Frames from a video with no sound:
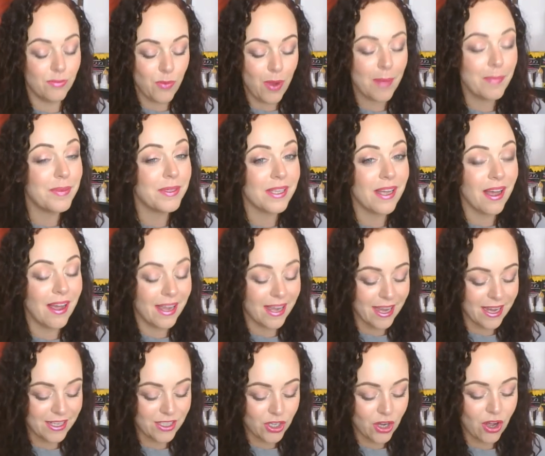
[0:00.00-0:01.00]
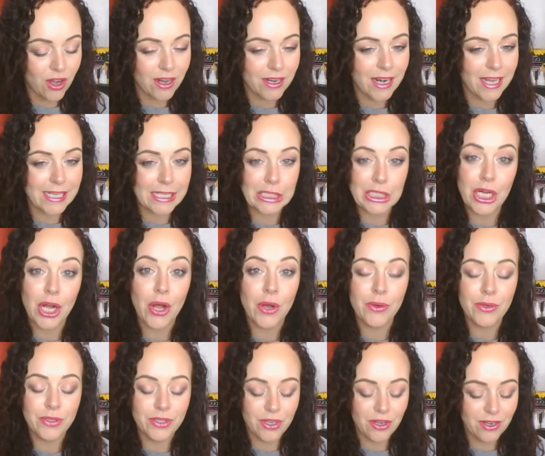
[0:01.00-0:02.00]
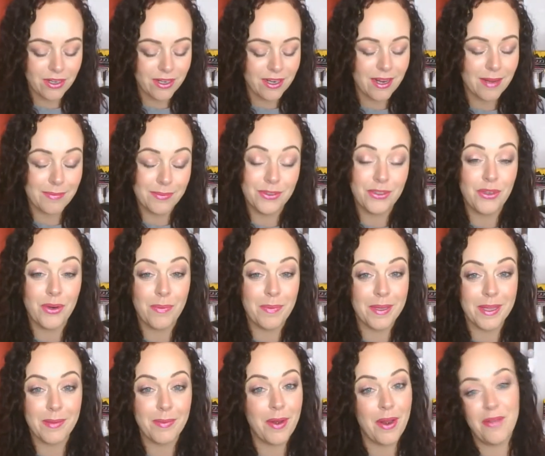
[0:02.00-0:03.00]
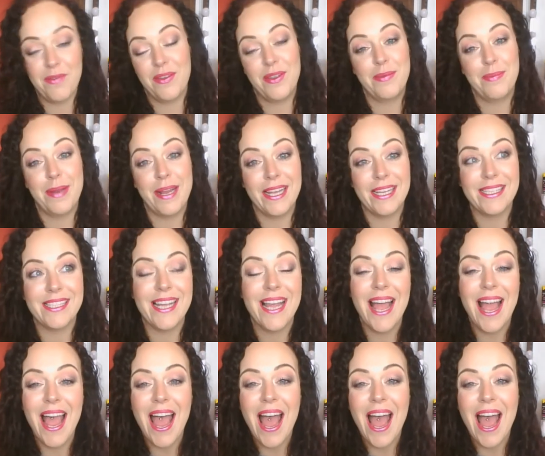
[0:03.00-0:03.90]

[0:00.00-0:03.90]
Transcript: website had got like a code on. I'm dropping them all over the place.